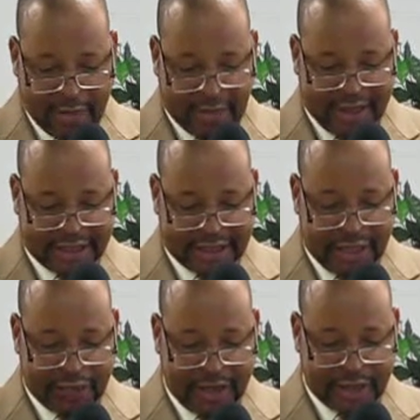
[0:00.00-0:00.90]
Thus
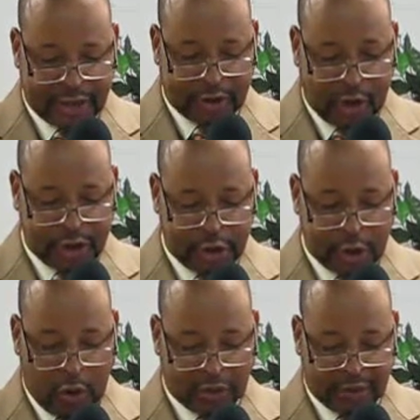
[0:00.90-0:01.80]
saith thy son
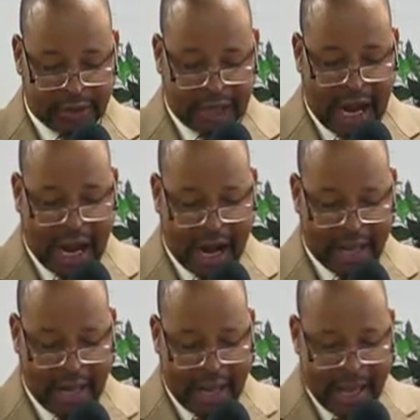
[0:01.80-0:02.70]
Joseph,
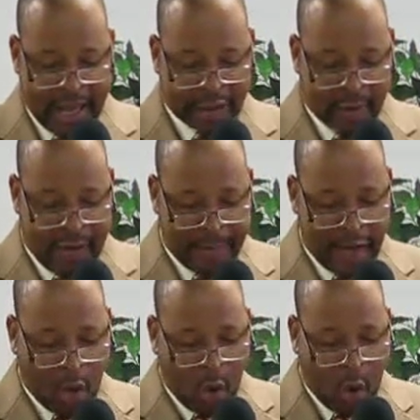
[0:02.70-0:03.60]
God has made
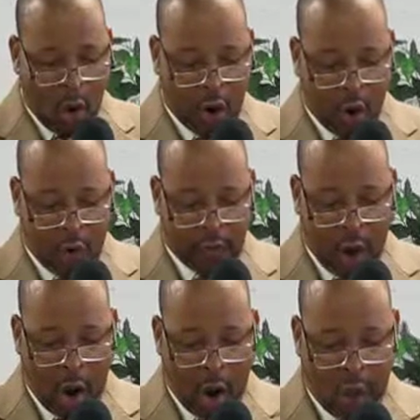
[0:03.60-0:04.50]
me Lord over
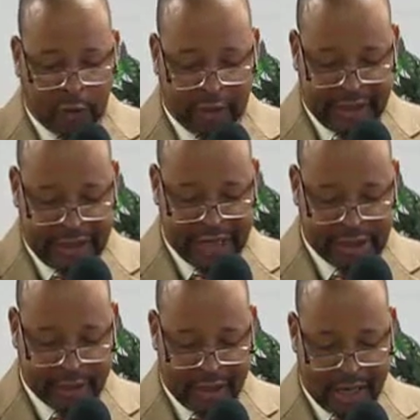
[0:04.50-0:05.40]
all of
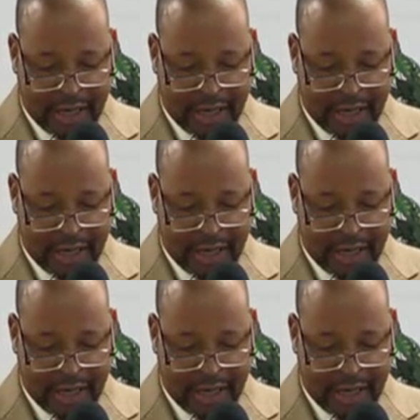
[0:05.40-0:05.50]
Egypt.